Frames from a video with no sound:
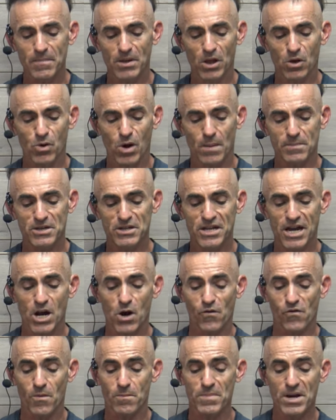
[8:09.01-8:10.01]
milligrams a day
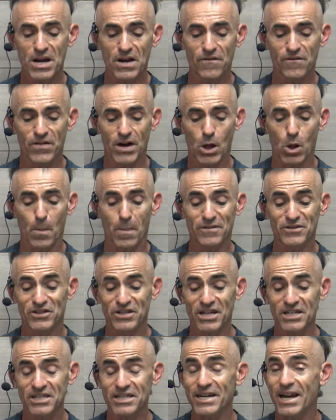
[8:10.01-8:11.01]
over a mean follow-up of
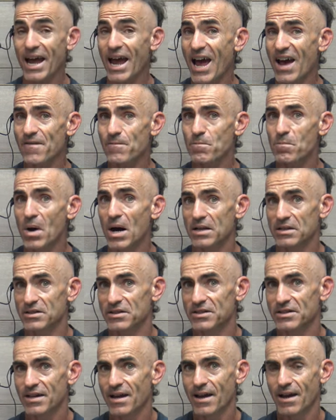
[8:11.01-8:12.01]
6.5
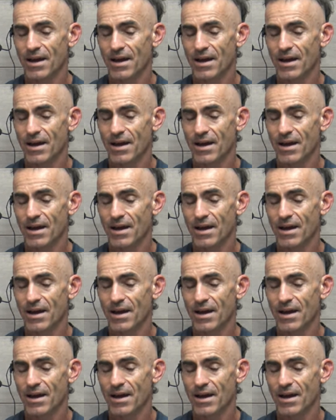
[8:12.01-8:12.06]
months